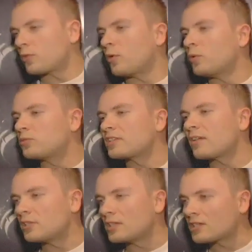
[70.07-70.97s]
for the whole
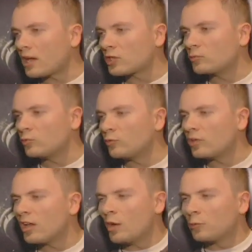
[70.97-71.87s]
70s action
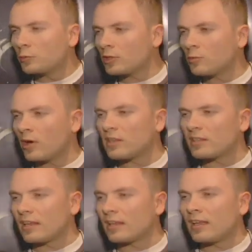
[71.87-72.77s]
movie, we really wanted
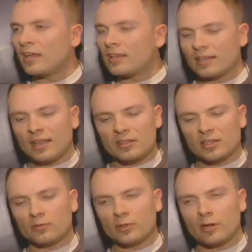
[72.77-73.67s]
to to get
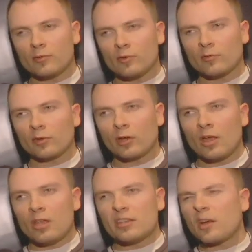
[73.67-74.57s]
this flavor of uh,
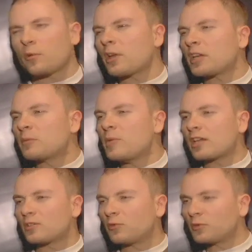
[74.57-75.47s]
the ironic
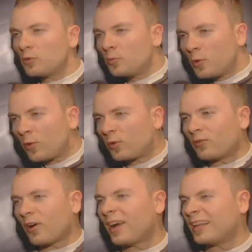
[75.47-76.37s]
mix of humor and
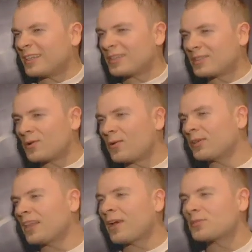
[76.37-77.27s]
violence. You know, it
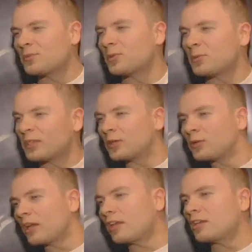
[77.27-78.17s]
allowed us to be really
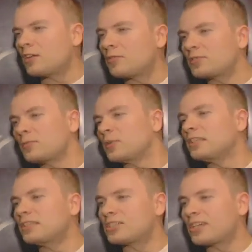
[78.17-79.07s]
creative, some
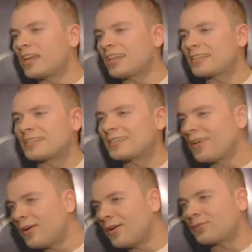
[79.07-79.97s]
cliches and
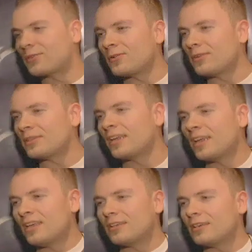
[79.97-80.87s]
stuff. You know, and the,
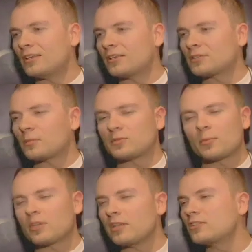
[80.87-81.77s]
the some,
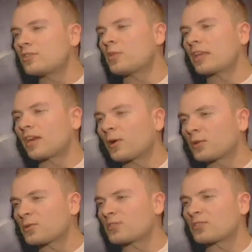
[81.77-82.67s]
some in some of the
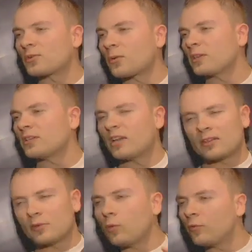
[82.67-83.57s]
characters, the storyline,
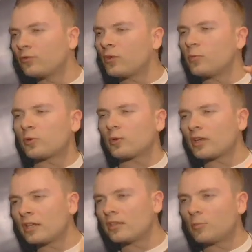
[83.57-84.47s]
the whole film
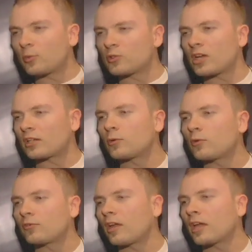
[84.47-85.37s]
grain, the projector
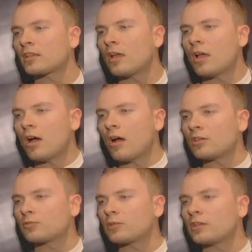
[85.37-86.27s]
effect. Uh,
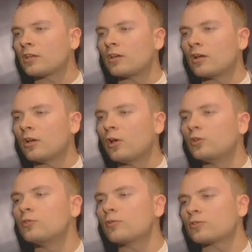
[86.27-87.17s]
it's really a, a
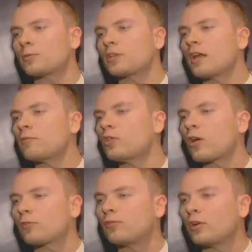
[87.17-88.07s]
universe that we can have a
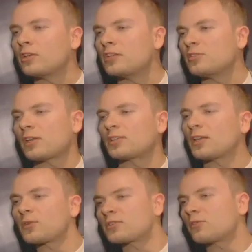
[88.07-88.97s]
lot of fun in not
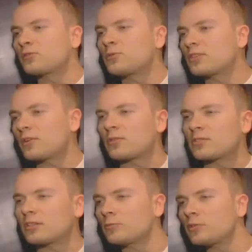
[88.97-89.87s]
take ourselves too
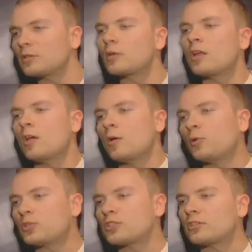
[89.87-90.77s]
seriously and really
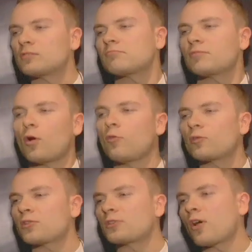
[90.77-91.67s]
push it
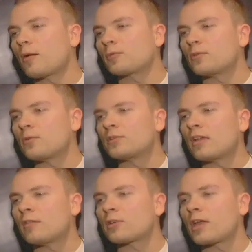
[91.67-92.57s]
over the top, you know,
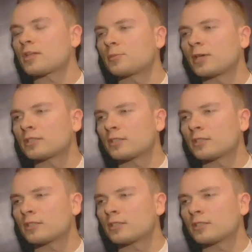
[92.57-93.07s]
in every aspect.